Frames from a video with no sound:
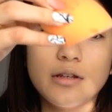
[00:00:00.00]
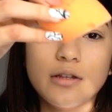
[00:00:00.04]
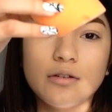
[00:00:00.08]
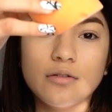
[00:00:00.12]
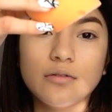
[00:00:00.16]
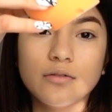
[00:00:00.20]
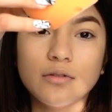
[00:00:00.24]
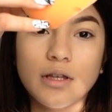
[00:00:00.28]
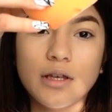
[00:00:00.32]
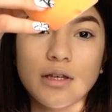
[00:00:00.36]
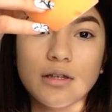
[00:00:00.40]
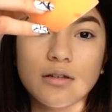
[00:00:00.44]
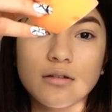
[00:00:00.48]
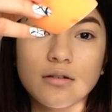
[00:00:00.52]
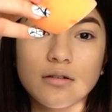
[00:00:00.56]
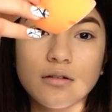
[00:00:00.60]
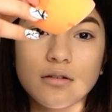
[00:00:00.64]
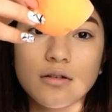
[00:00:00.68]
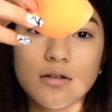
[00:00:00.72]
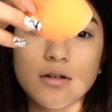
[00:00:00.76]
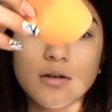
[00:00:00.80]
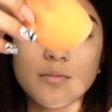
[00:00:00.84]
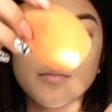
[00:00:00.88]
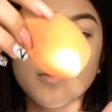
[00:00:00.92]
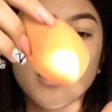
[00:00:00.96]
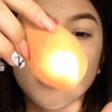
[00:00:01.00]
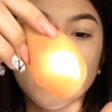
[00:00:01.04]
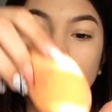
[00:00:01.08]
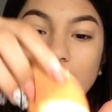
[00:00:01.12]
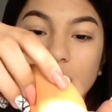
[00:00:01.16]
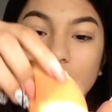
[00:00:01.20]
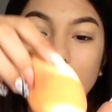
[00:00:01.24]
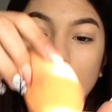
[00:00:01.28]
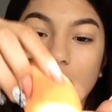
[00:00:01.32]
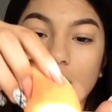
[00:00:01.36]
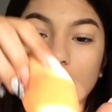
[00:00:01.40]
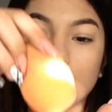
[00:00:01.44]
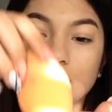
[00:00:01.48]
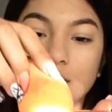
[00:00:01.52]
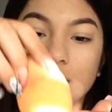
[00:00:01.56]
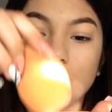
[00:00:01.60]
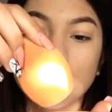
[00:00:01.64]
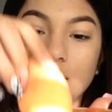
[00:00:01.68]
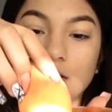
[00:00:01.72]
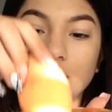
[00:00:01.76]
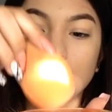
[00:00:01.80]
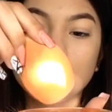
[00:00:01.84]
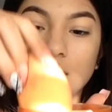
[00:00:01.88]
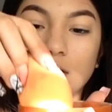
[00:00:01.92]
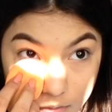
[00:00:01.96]
and it'll like come off the
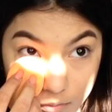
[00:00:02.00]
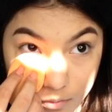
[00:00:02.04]
excess.